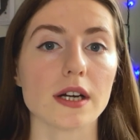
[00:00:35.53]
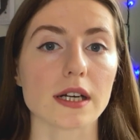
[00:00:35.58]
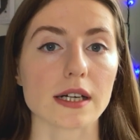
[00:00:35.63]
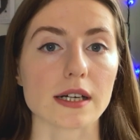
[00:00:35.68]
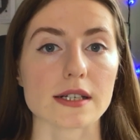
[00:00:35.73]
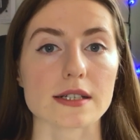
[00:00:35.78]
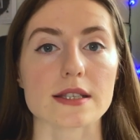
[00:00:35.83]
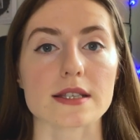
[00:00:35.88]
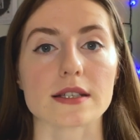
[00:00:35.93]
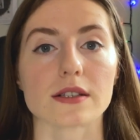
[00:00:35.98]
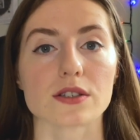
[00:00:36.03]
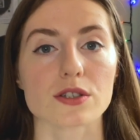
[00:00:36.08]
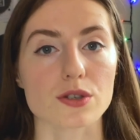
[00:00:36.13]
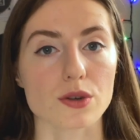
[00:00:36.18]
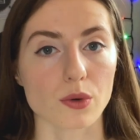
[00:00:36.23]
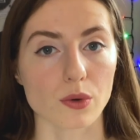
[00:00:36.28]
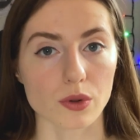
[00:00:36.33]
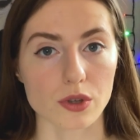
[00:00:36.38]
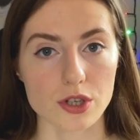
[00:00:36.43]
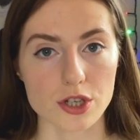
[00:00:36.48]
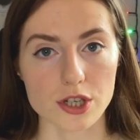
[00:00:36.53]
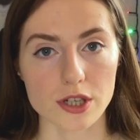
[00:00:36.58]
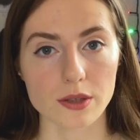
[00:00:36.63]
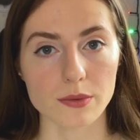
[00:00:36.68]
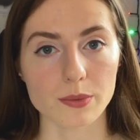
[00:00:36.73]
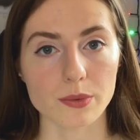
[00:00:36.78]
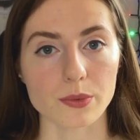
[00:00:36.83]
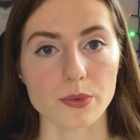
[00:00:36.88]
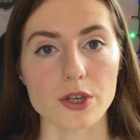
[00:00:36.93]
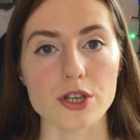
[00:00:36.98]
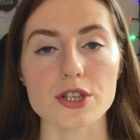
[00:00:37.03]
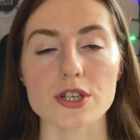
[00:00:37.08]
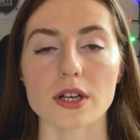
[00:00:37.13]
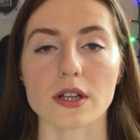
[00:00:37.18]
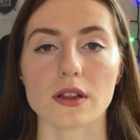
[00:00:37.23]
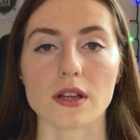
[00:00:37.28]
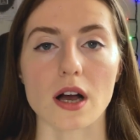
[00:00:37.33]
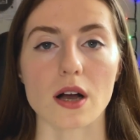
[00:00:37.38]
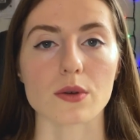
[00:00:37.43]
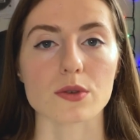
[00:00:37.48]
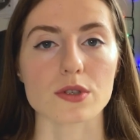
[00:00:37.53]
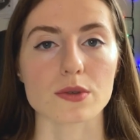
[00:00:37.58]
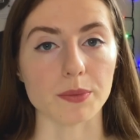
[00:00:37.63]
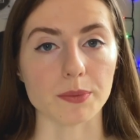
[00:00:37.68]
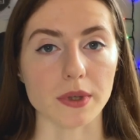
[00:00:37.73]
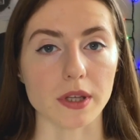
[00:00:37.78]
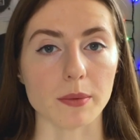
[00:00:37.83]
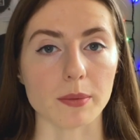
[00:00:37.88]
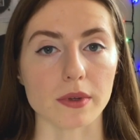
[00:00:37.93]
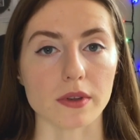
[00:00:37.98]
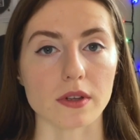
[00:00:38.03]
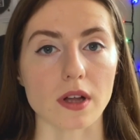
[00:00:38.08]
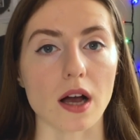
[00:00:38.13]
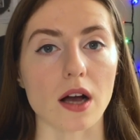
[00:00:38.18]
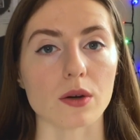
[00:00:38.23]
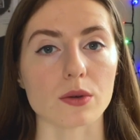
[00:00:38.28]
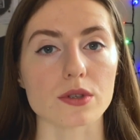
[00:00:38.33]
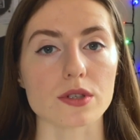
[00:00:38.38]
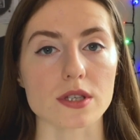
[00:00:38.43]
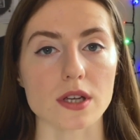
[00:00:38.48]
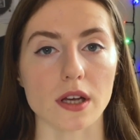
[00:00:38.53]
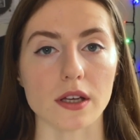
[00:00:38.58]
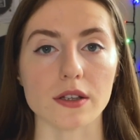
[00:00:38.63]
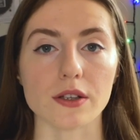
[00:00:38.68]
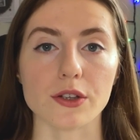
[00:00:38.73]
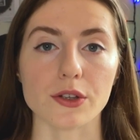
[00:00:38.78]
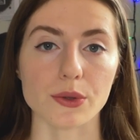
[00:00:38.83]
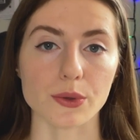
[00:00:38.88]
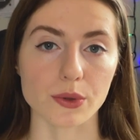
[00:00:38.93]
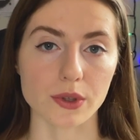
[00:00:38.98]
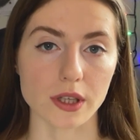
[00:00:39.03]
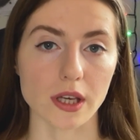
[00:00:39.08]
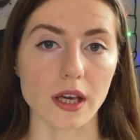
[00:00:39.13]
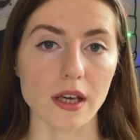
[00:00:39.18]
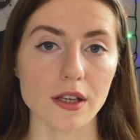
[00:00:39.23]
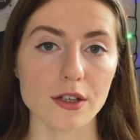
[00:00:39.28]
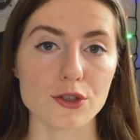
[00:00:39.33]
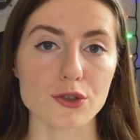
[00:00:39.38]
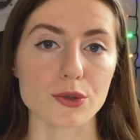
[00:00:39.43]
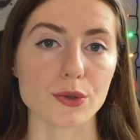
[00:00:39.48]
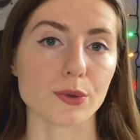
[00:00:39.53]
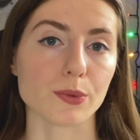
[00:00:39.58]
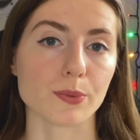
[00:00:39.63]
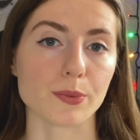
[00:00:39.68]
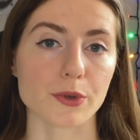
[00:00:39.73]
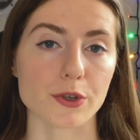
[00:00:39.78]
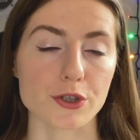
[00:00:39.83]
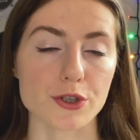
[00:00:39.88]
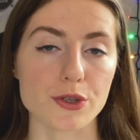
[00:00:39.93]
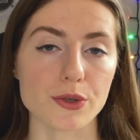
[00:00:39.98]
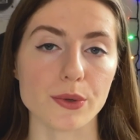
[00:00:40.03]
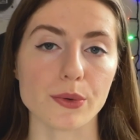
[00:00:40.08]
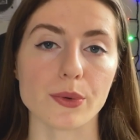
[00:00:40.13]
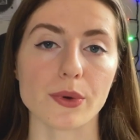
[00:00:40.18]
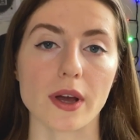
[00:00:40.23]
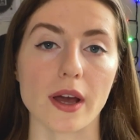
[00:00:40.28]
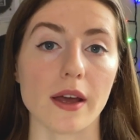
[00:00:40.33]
council scholarship which allows people outside the UK to pursue